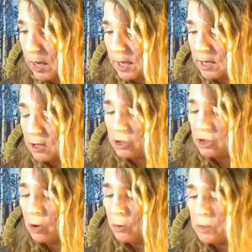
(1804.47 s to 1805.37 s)
And it
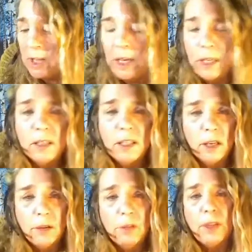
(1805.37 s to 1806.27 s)
shows that
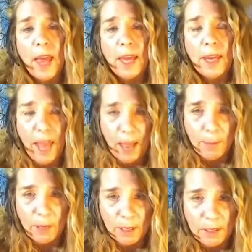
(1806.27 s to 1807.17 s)
until that
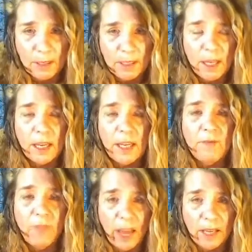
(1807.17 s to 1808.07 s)
happens, that he
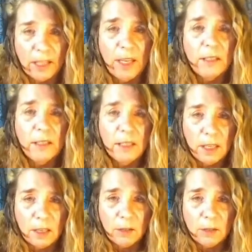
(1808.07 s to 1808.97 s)
finally is
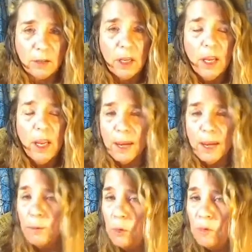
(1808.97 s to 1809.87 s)
healed and
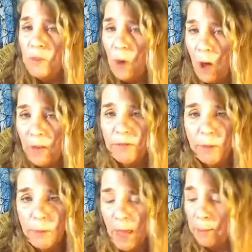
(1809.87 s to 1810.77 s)
moved on from
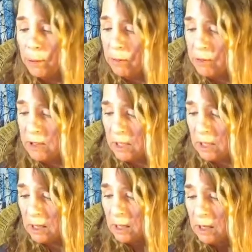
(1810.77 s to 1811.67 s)
that person,
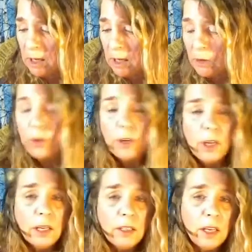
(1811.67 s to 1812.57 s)
you're going to
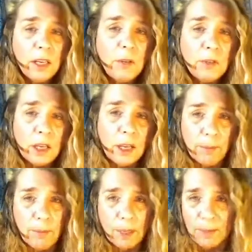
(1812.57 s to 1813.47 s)
continue to get
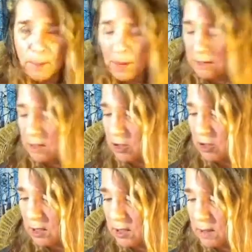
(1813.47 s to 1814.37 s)
mixed
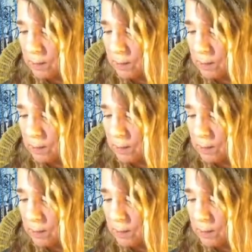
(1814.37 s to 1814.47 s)
messages.